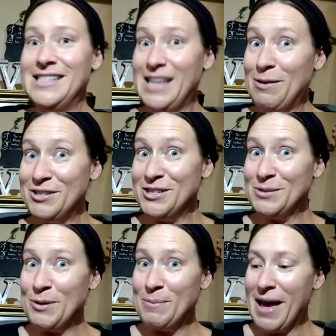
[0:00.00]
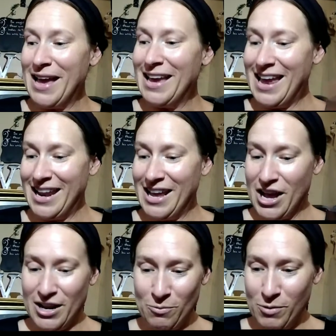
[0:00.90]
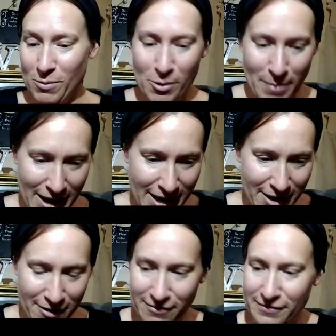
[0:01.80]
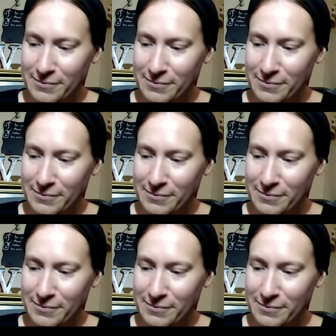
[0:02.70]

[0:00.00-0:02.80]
So that was just one bag and I got one more bag here.